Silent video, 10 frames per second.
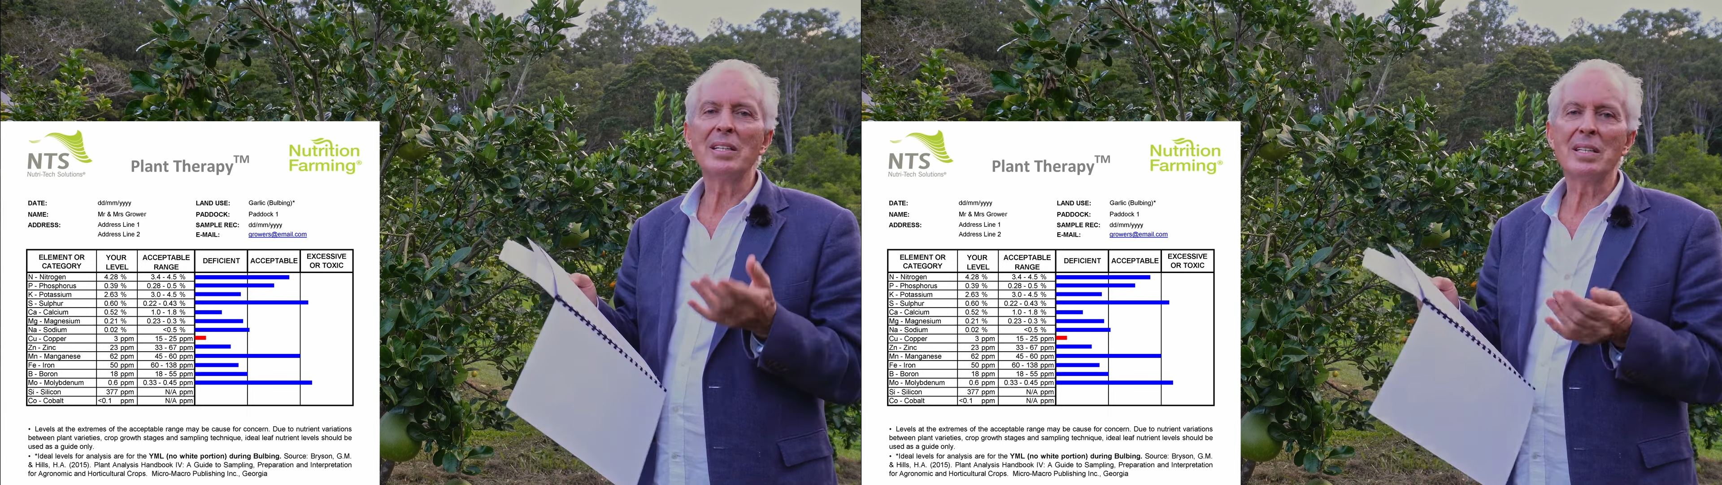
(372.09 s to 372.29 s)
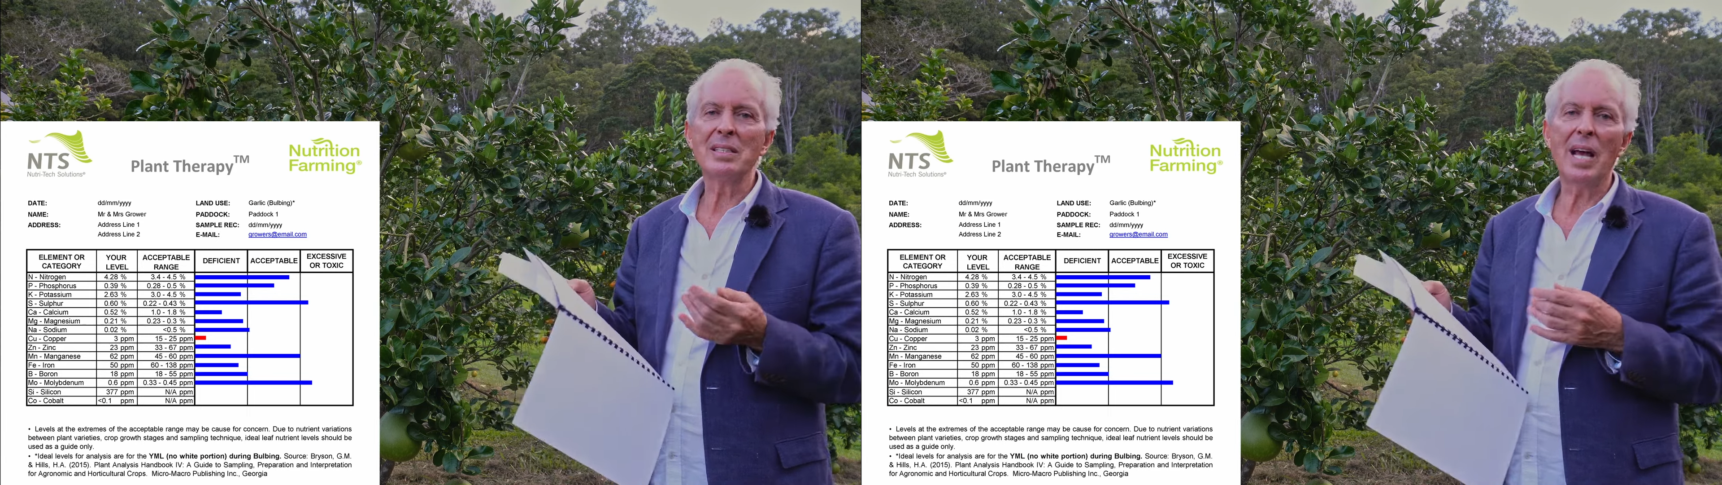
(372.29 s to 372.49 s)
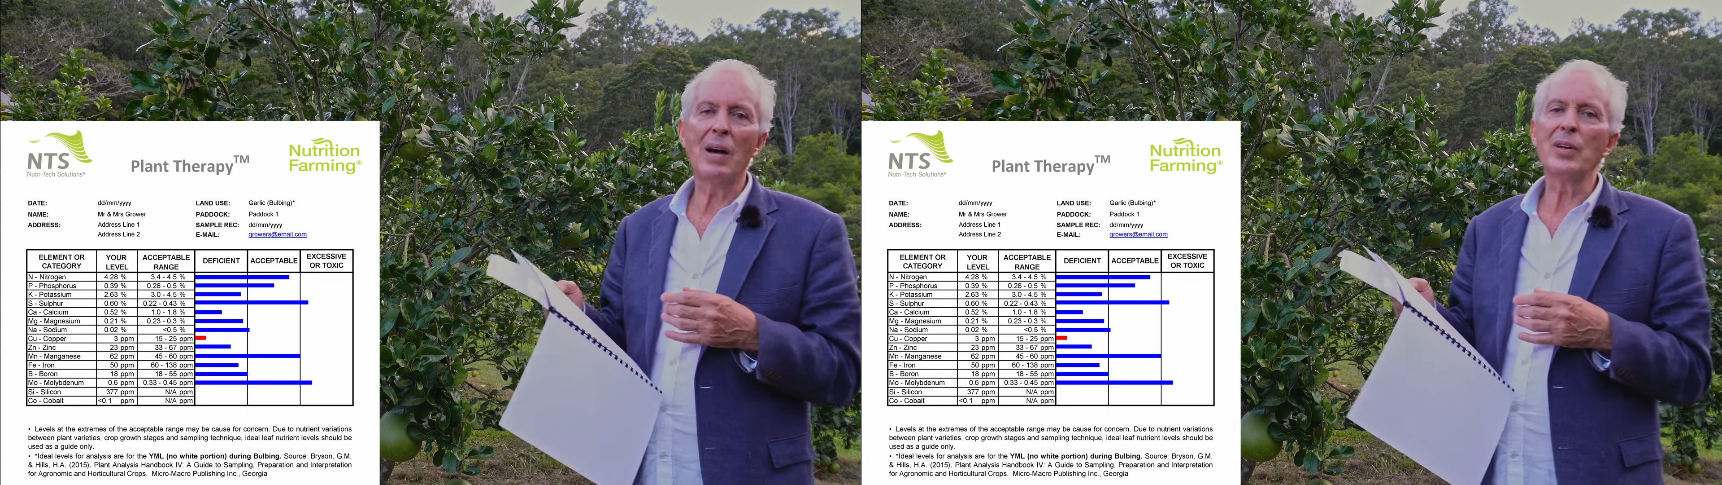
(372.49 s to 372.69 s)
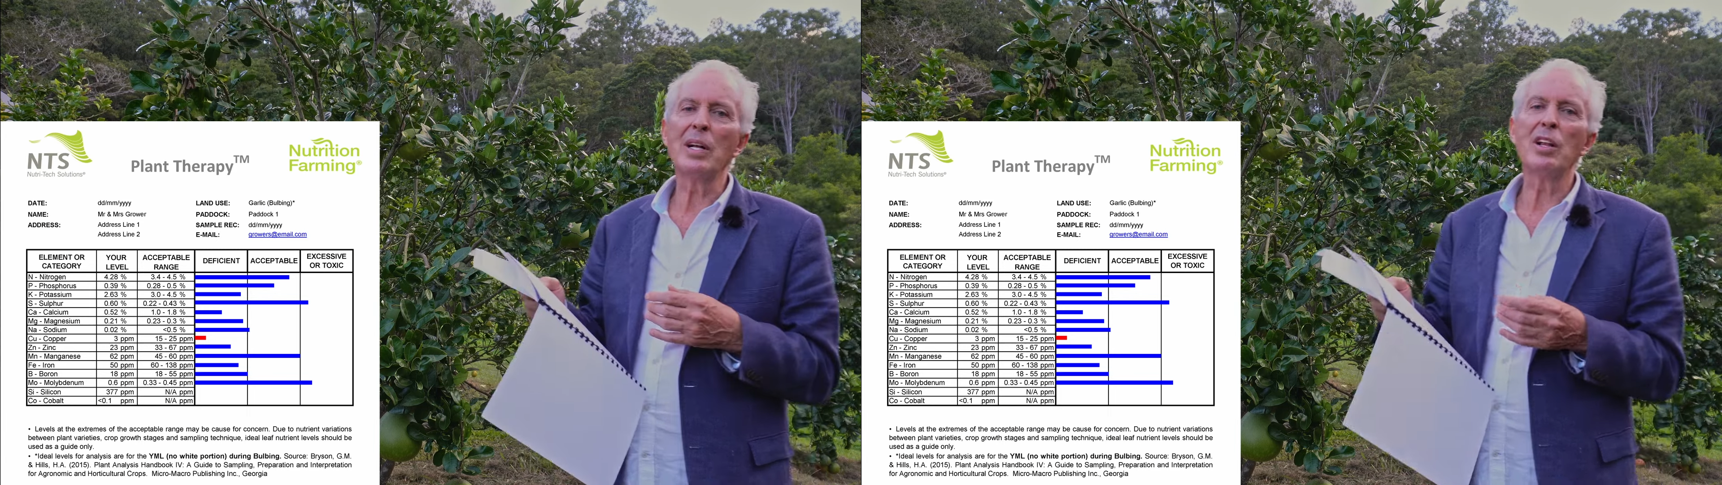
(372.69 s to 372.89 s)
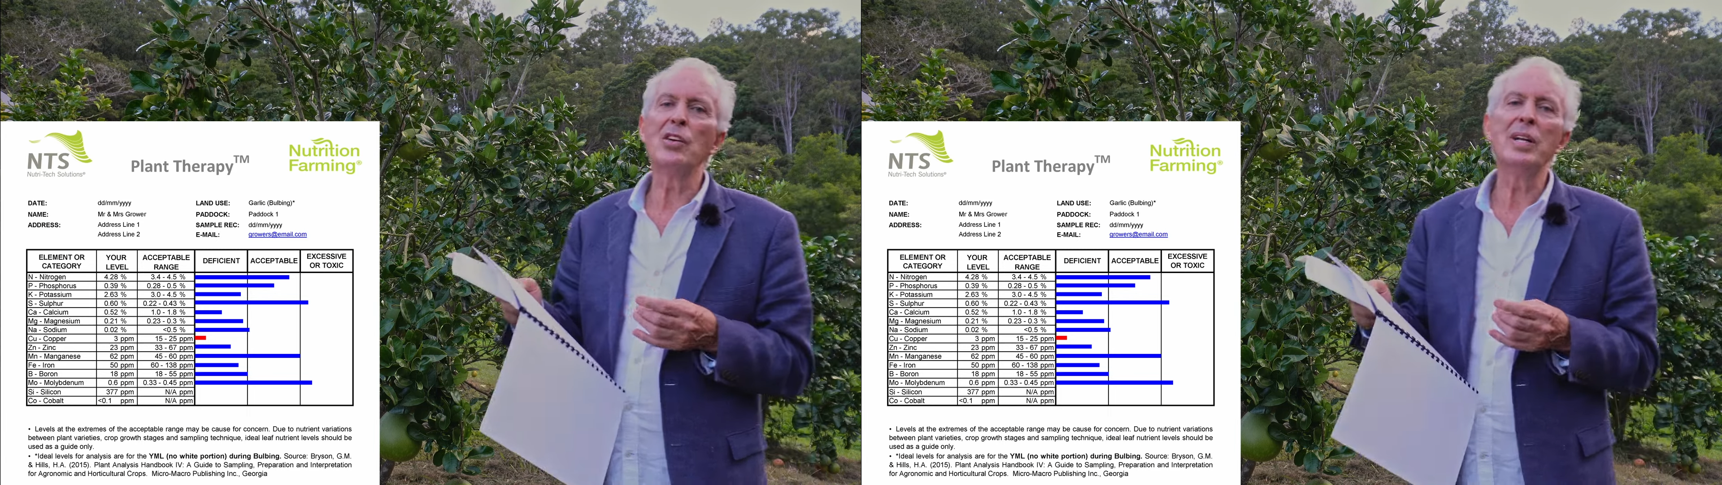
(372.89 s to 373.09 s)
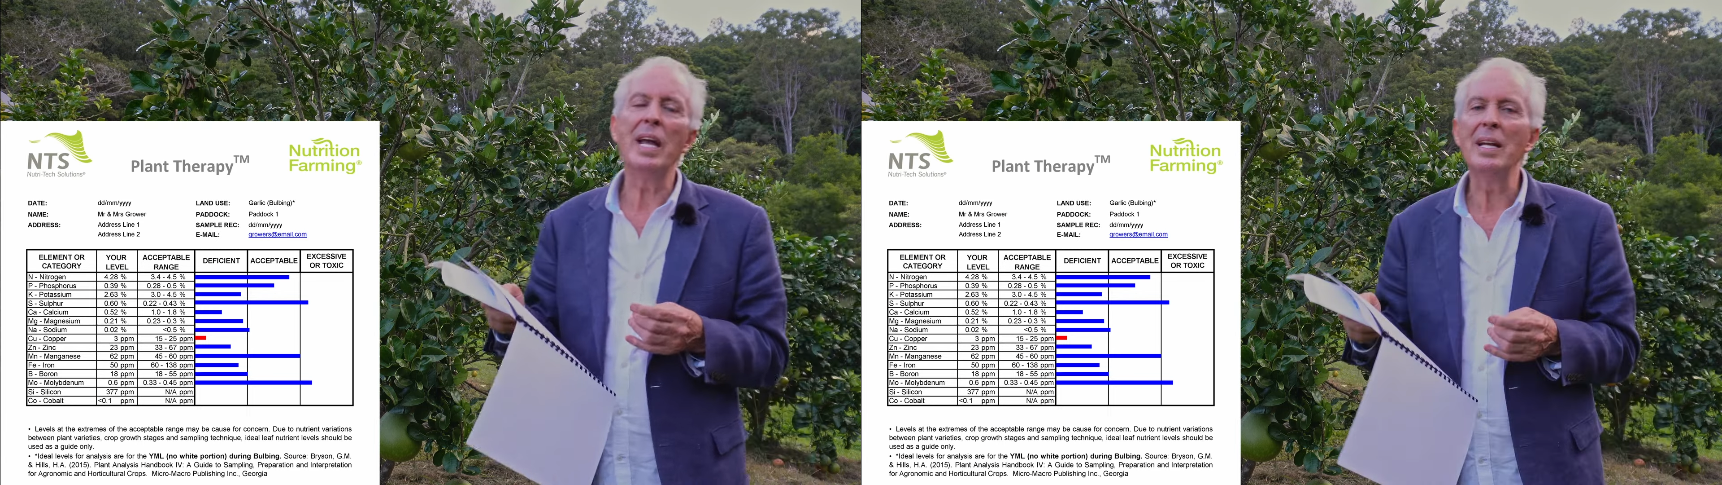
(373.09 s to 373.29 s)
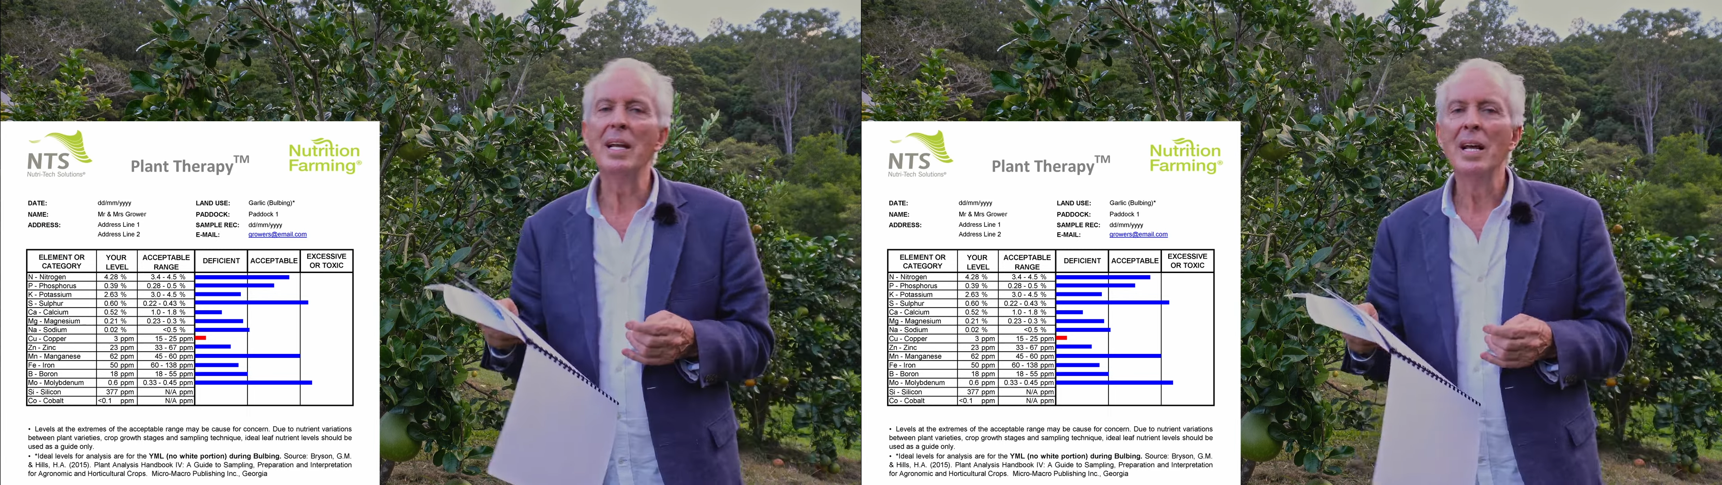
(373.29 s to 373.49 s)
itself, including